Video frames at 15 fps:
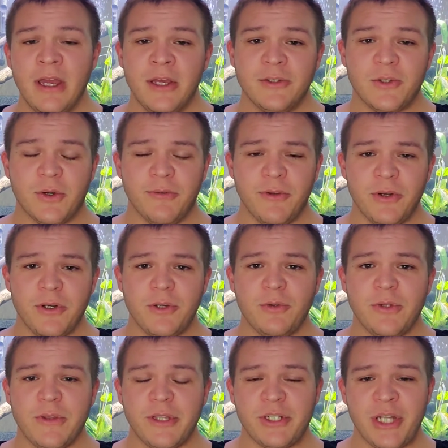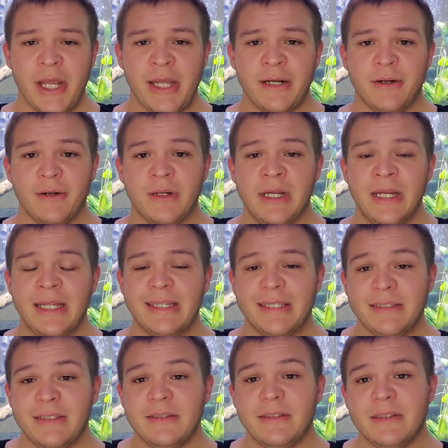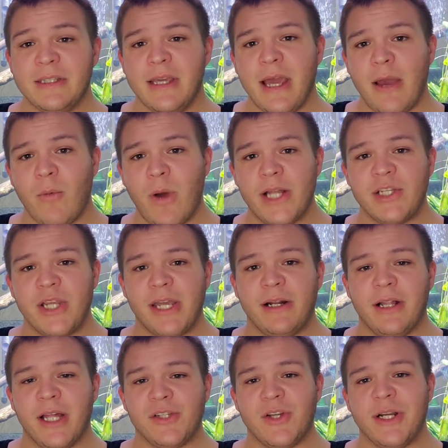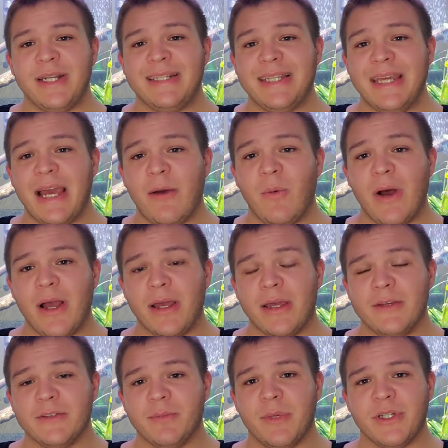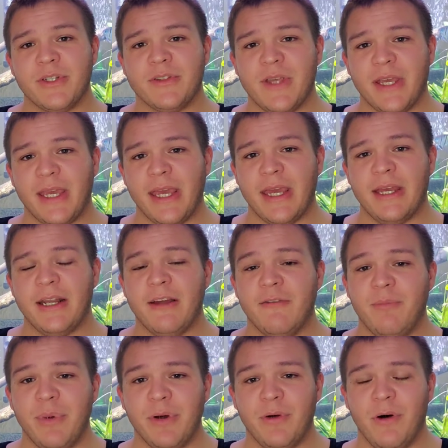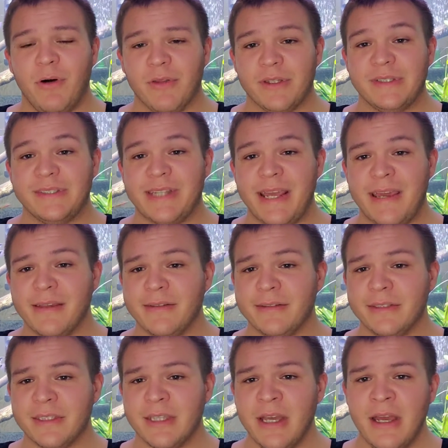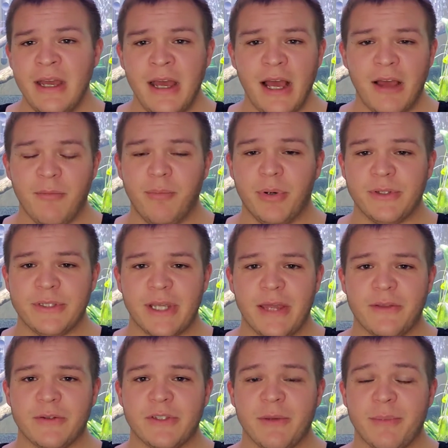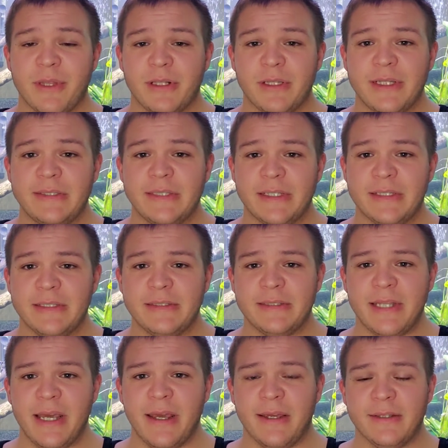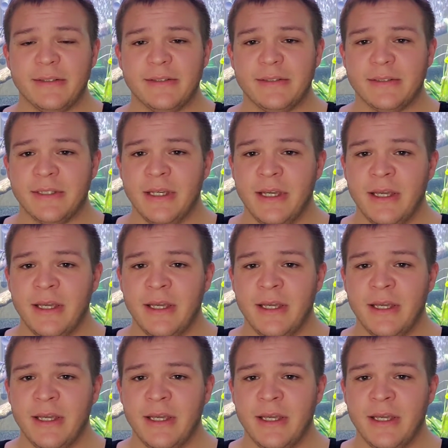So if you're new to the channel, this is a DIY channel. I try to DIY as much as I can. I've built all the stands. I've put together some of the lids on these tanks.